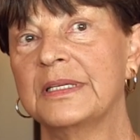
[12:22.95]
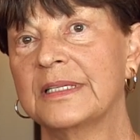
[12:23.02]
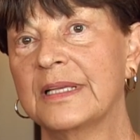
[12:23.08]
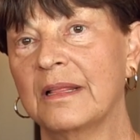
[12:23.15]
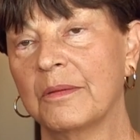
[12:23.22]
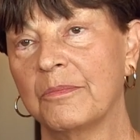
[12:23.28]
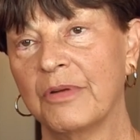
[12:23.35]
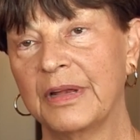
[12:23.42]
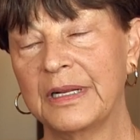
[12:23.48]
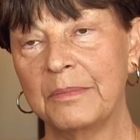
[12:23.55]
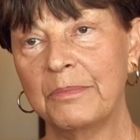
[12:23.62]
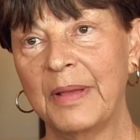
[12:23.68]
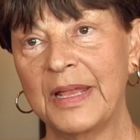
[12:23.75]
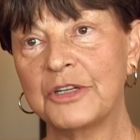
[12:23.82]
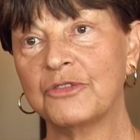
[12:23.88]

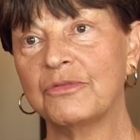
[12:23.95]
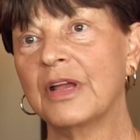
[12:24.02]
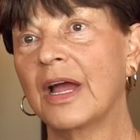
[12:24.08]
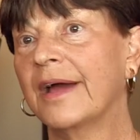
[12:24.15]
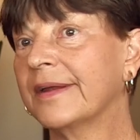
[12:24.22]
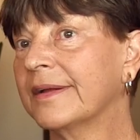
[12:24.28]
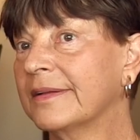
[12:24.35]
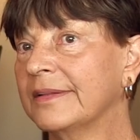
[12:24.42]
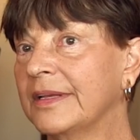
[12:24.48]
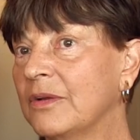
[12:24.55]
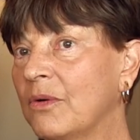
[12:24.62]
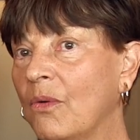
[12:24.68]
celebrated patriotically